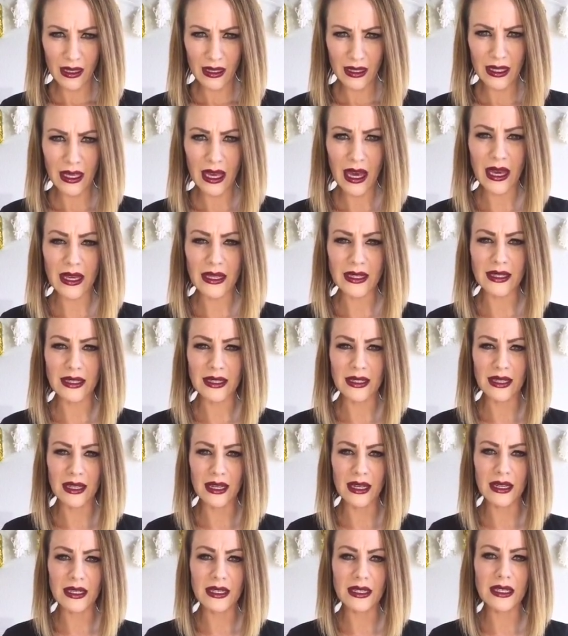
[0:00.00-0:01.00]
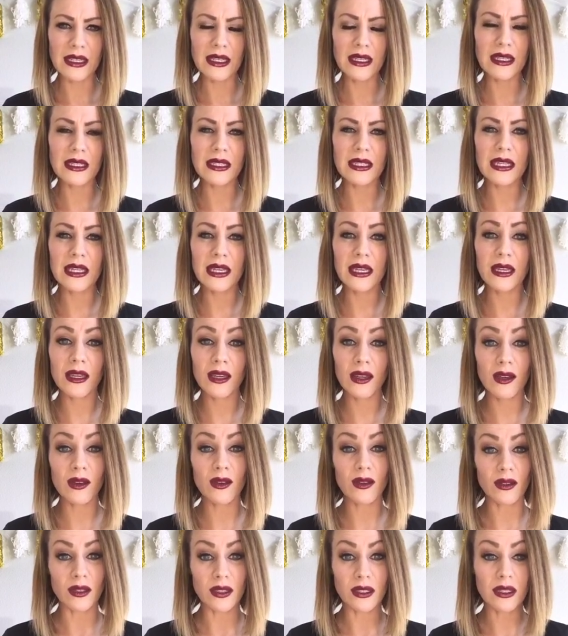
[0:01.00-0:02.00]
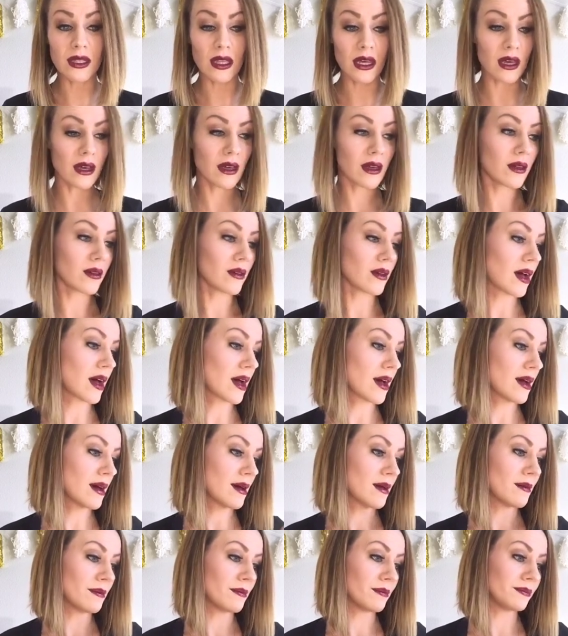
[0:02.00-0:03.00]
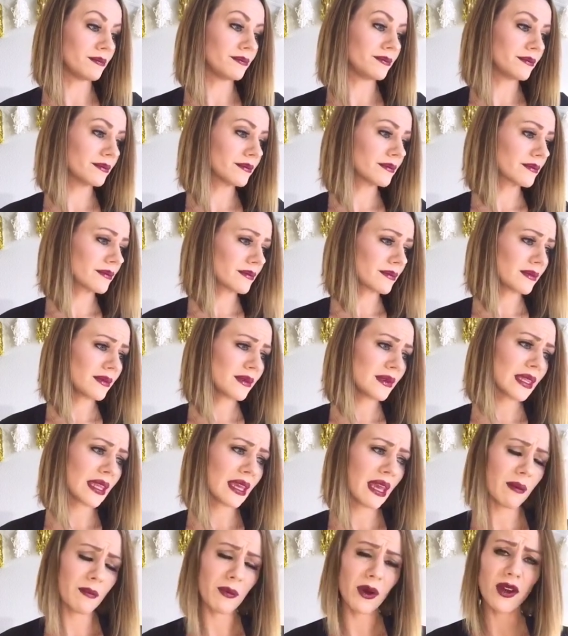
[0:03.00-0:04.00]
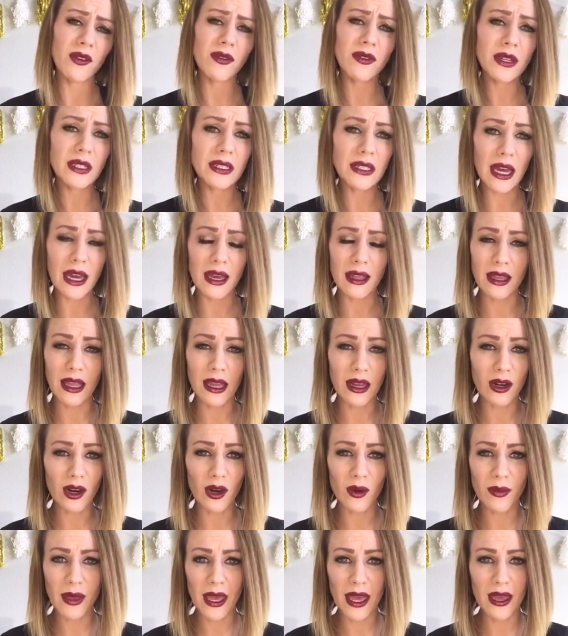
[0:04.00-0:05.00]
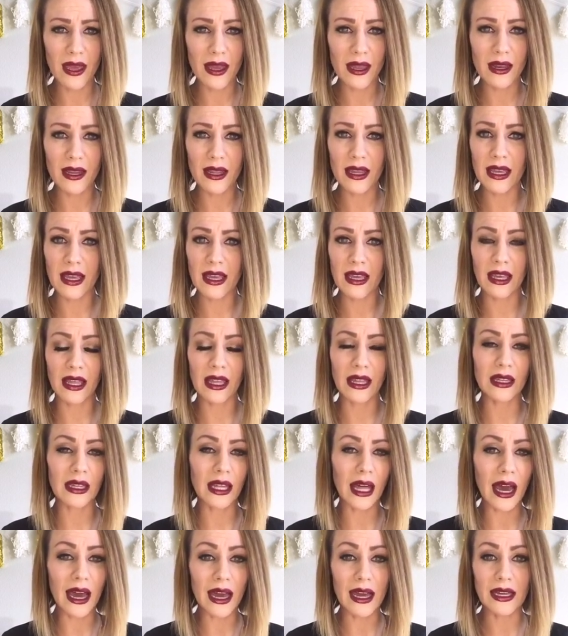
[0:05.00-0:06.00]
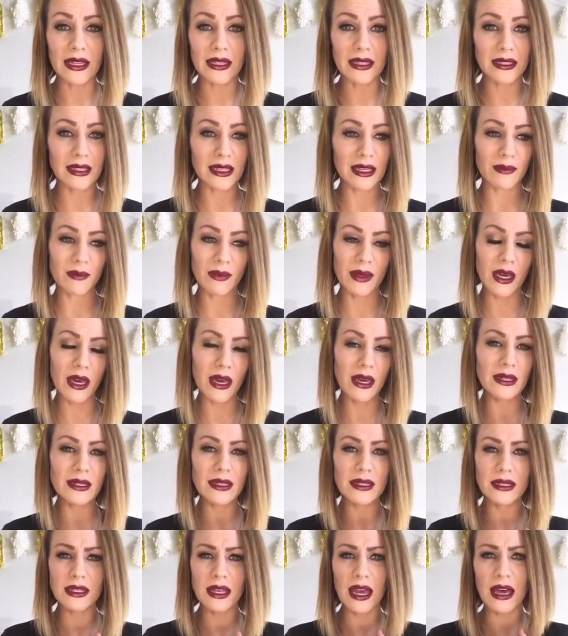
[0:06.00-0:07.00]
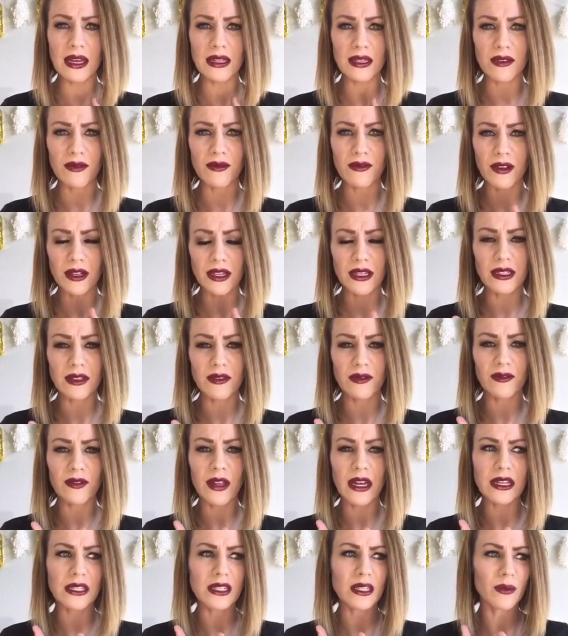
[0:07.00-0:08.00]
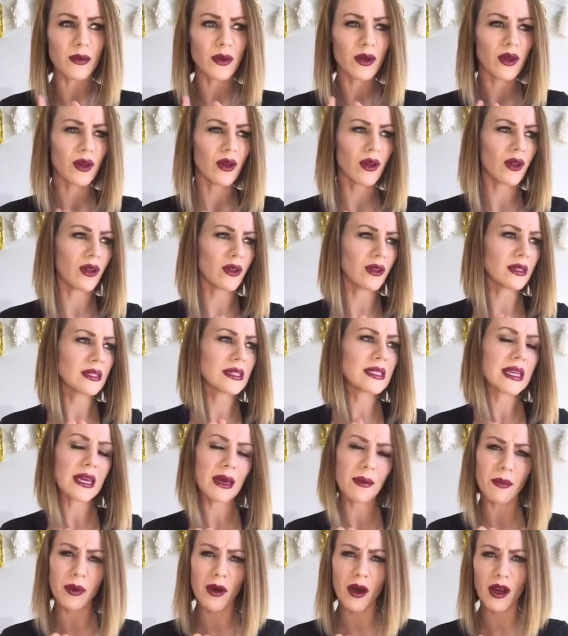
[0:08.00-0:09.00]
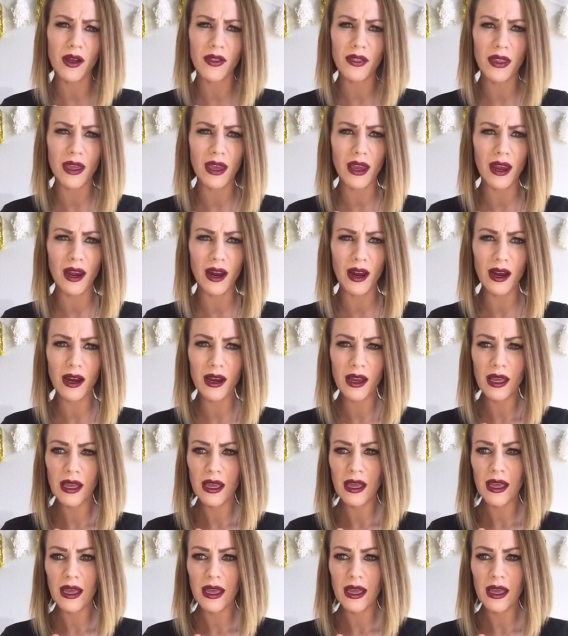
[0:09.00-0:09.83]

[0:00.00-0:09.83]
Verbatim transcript: Yes, it is easy to use. The um, Perfect Eyeliner Pen, it glides. It Because it has a flex flexible tip on there,